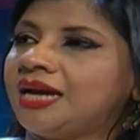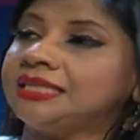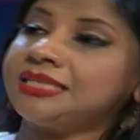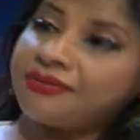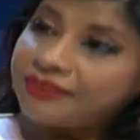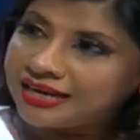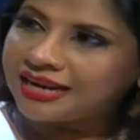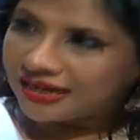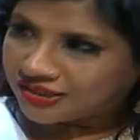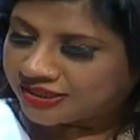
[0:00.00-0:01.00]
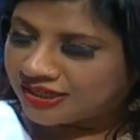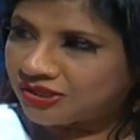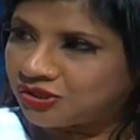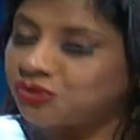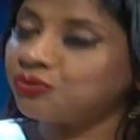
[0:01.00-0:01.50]
civil
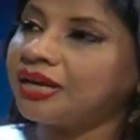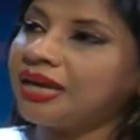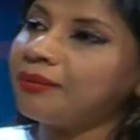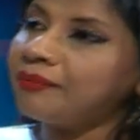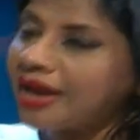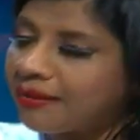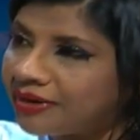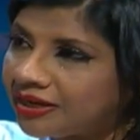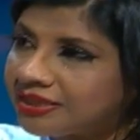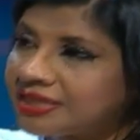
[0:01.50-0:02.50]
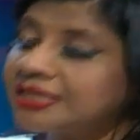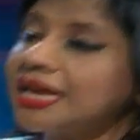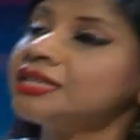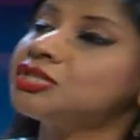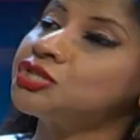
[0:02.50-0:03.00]
action to claim damages
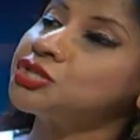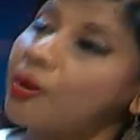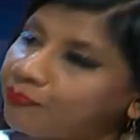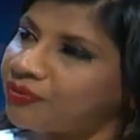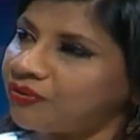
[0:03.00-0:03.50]
and stop you